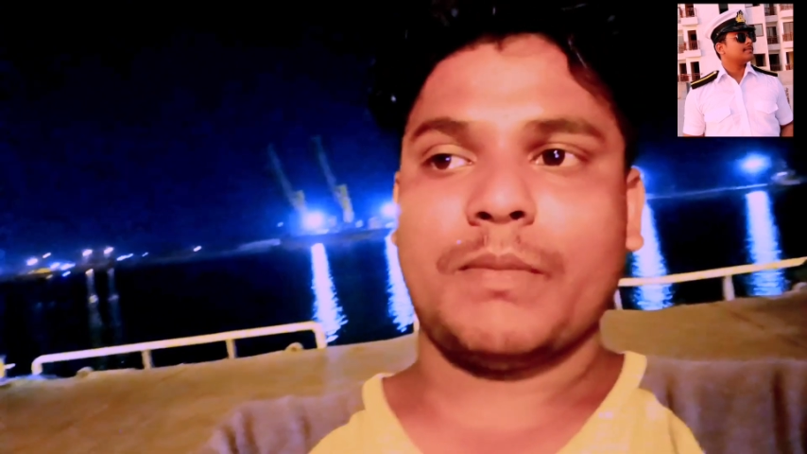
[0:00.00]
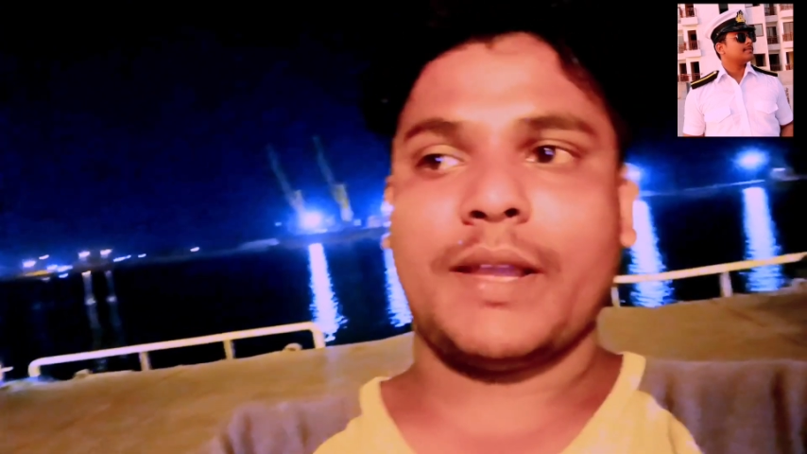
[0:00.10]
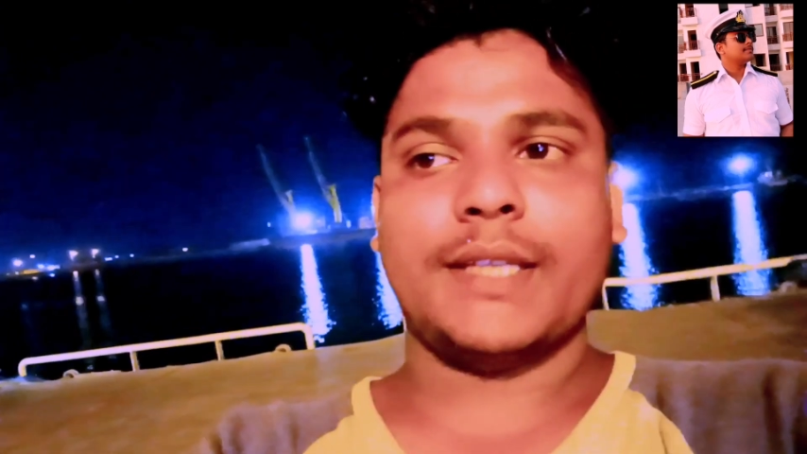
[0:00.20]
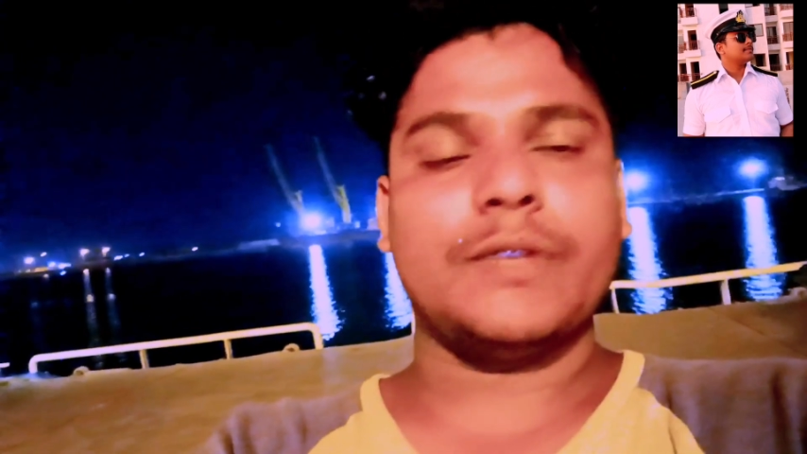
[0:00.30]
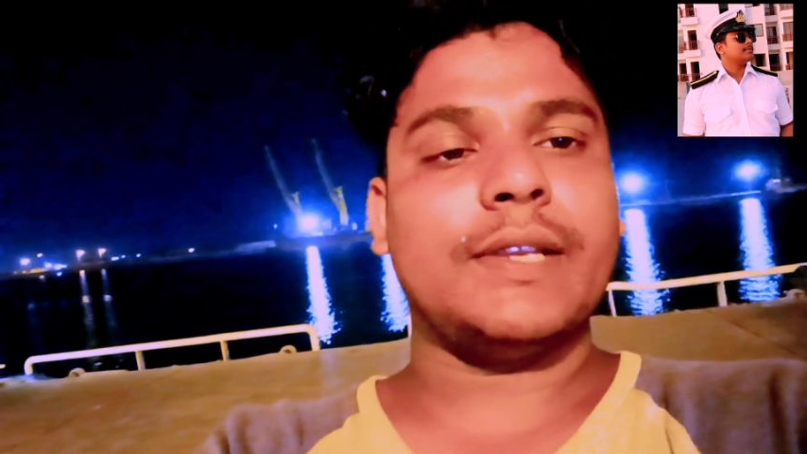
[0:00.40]

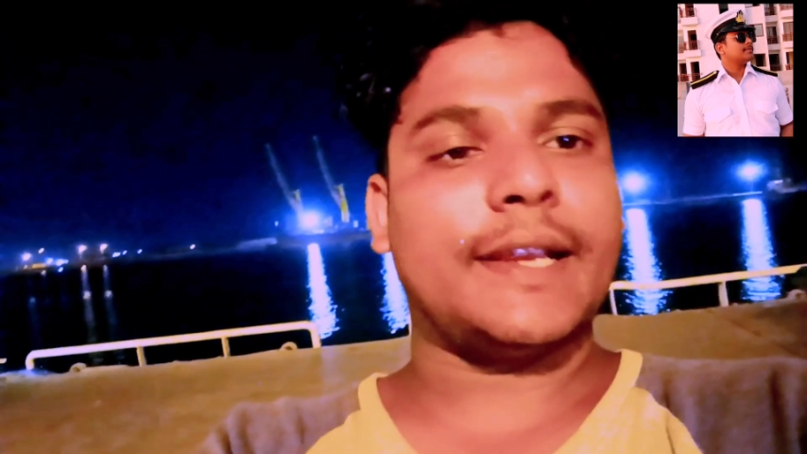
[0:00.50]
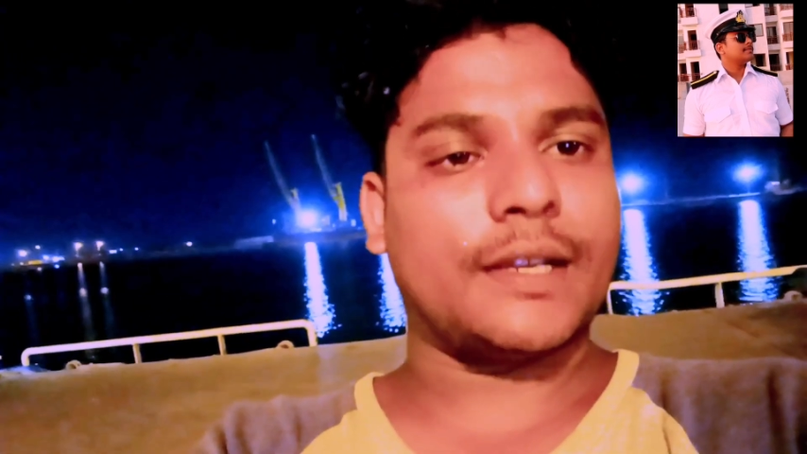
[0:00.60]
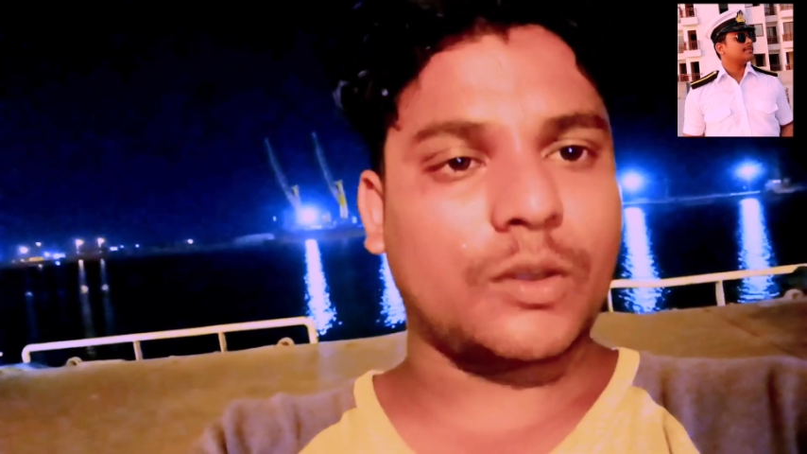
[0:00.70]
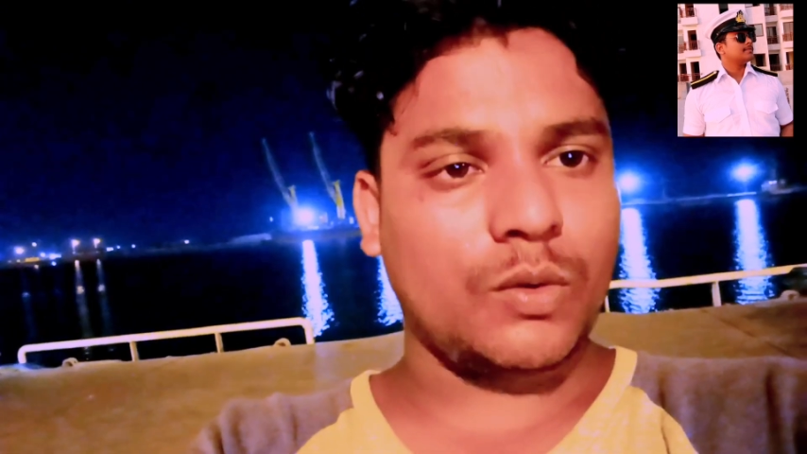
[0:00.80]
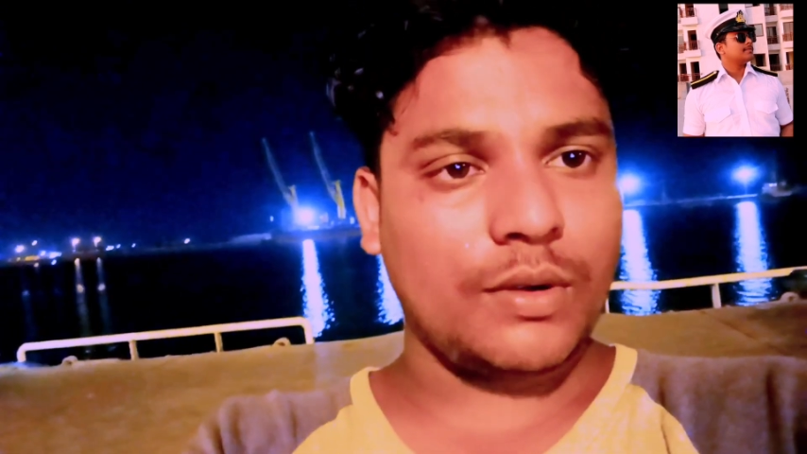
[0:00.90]
because you will
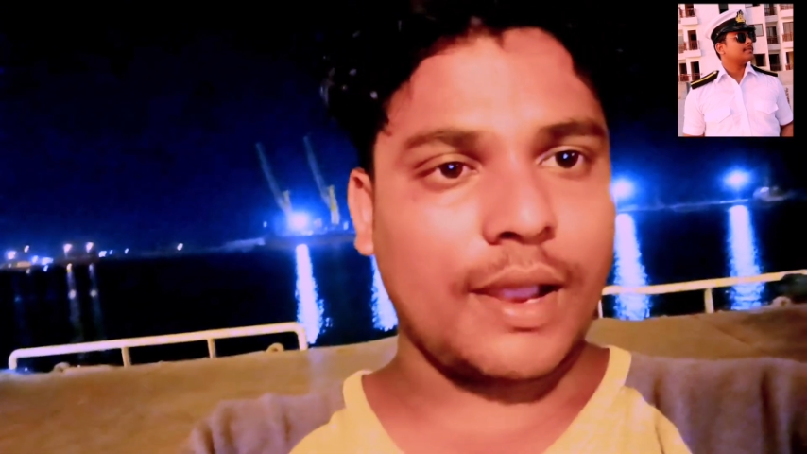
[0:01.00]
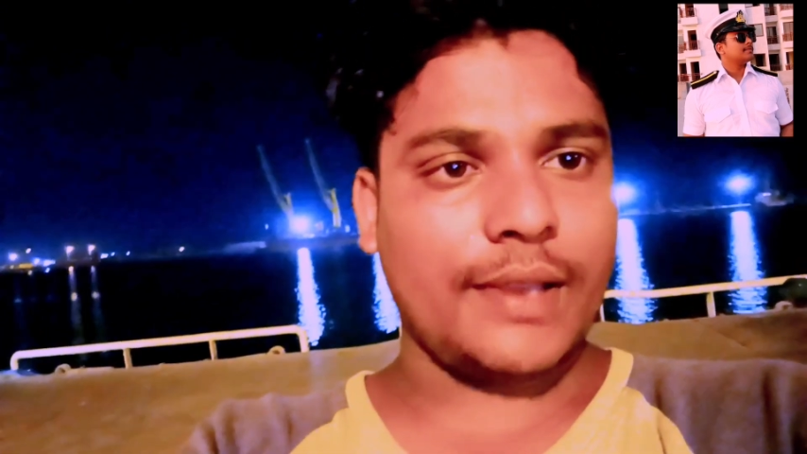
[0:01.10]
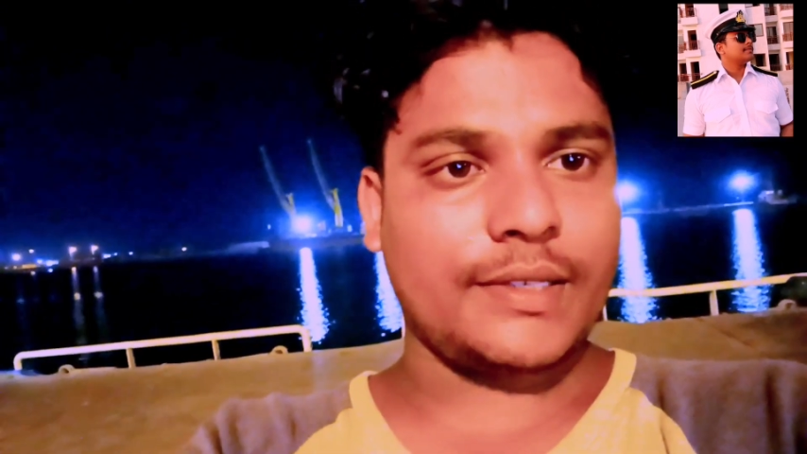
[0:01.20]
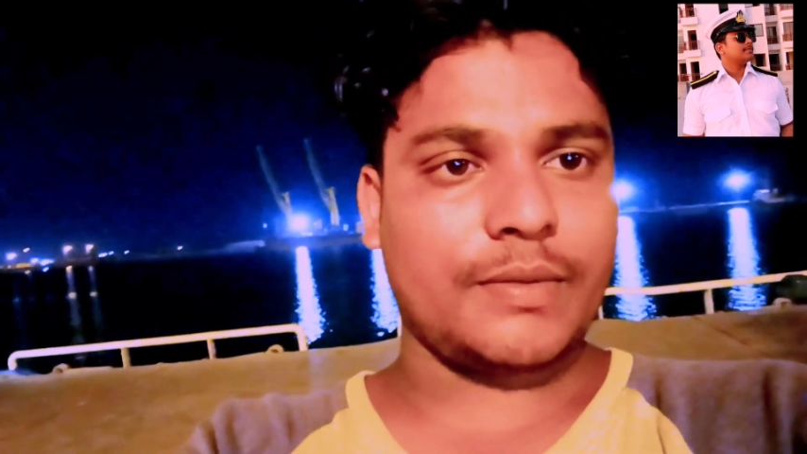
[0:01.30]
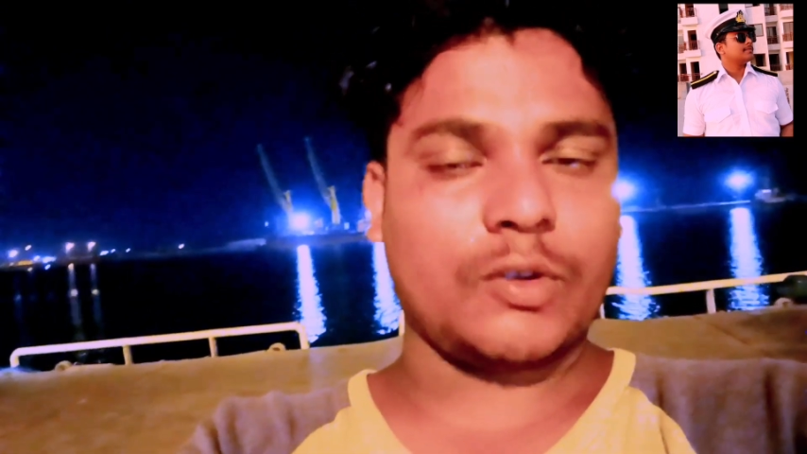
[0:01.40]
get the good
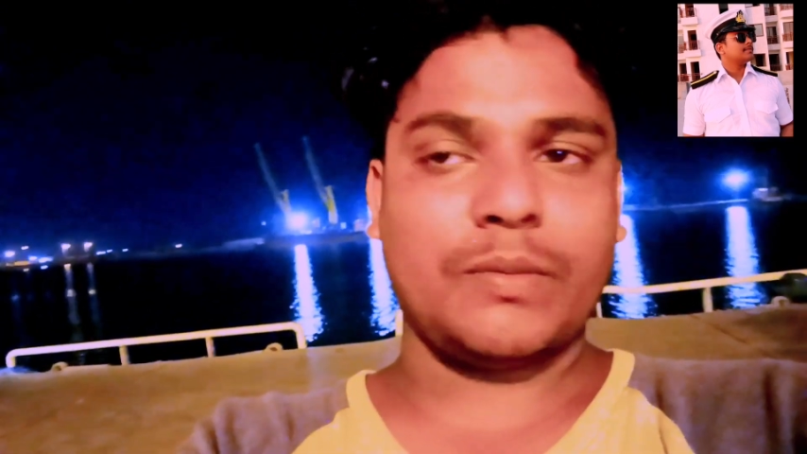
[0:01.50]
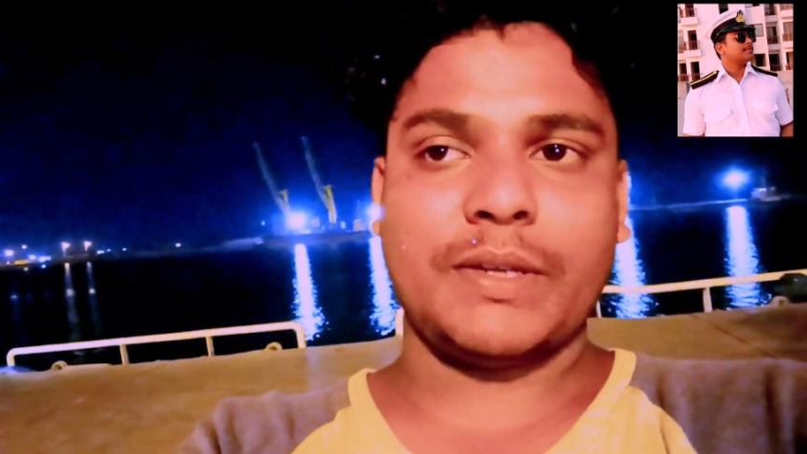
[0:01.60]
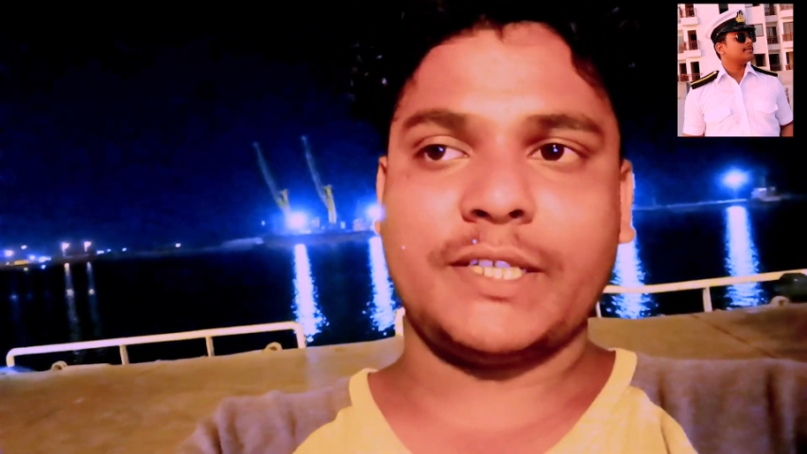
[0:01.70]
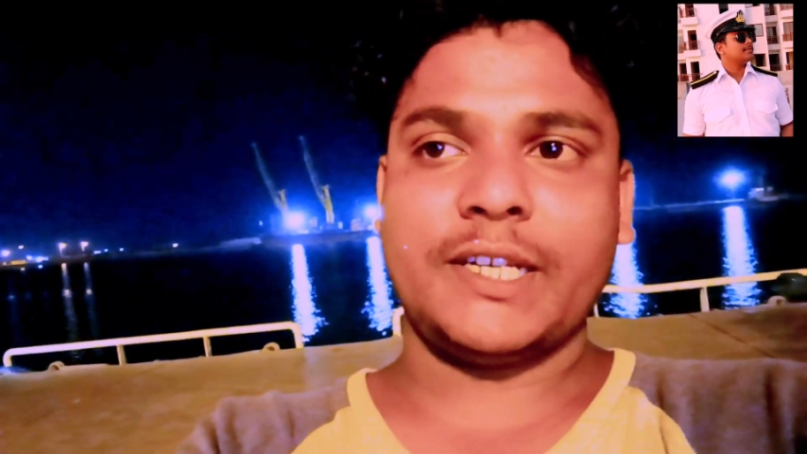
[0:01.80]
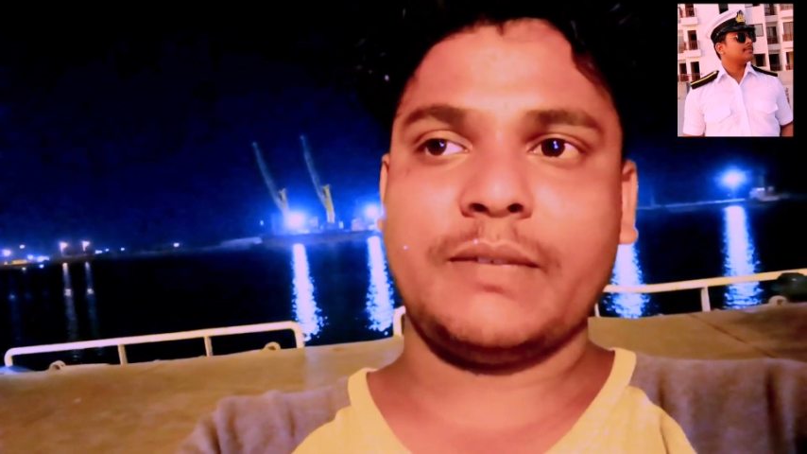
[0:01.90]
knowledge about the
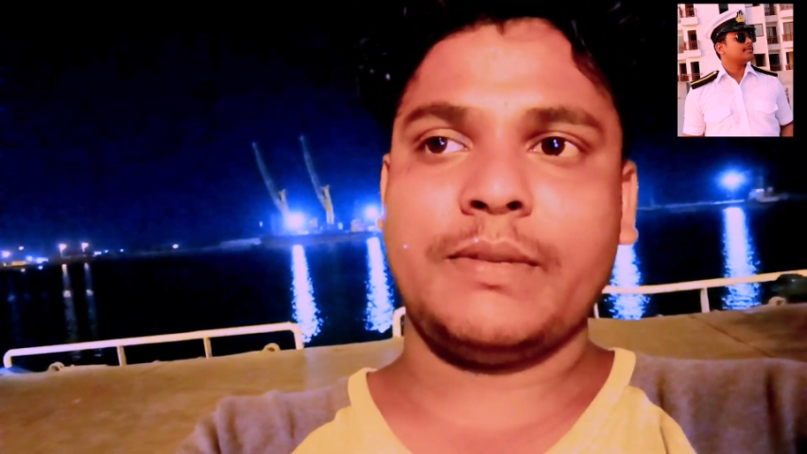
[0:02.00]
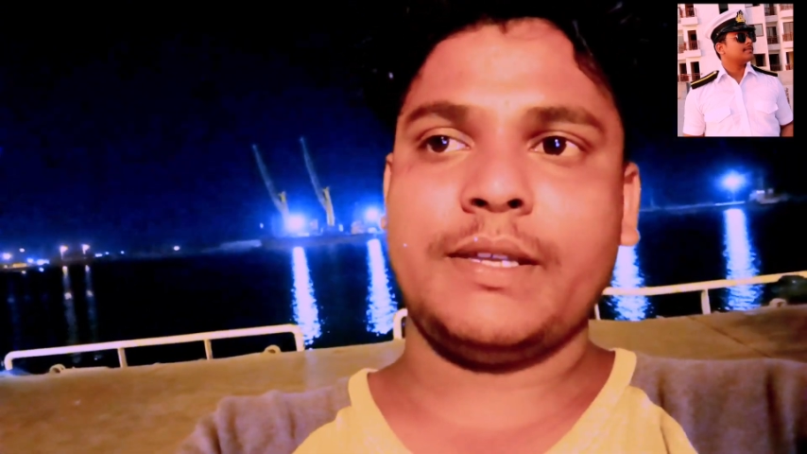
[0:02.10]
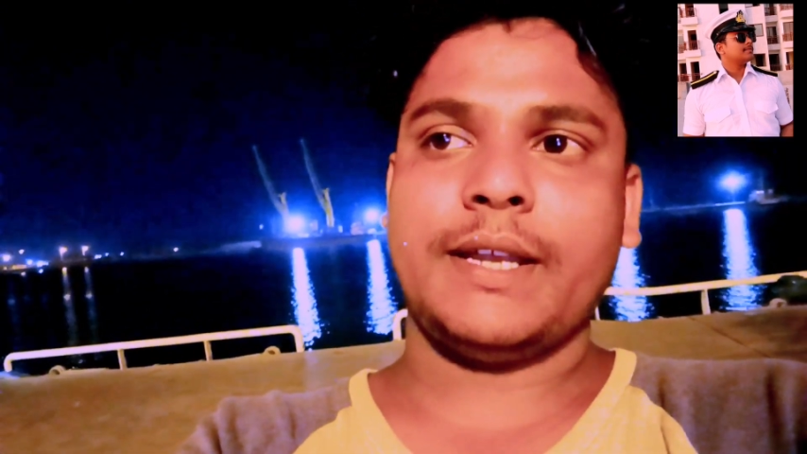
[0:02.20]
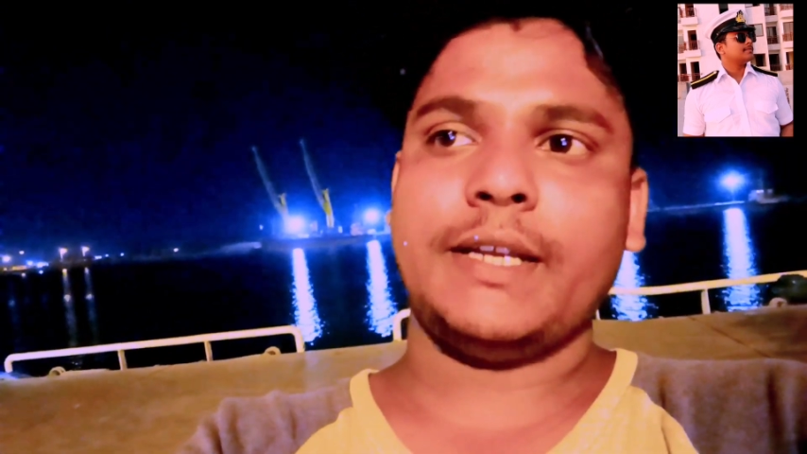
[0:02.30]
Merchant Navy,